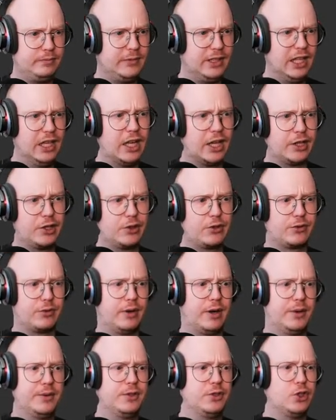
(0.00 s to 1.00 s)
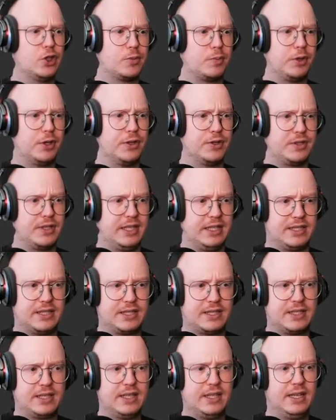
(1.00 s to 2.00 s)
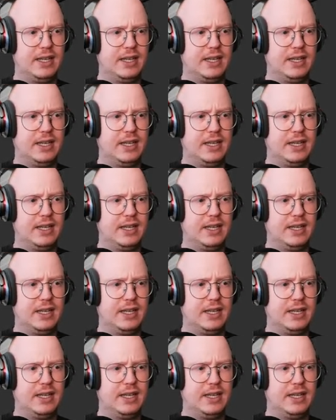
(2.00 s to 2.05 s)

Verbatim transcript: like throughout just because it's